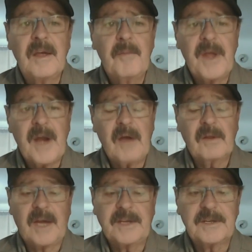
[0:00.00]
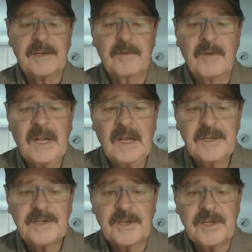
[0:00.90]
But I like to
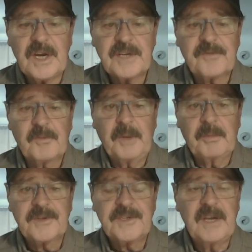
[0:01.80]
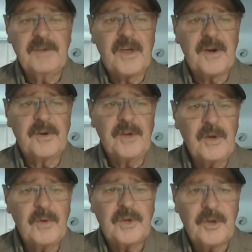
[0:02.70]
suggest for people, say, that are
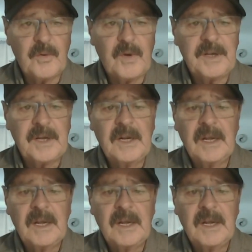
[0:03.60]
new to it,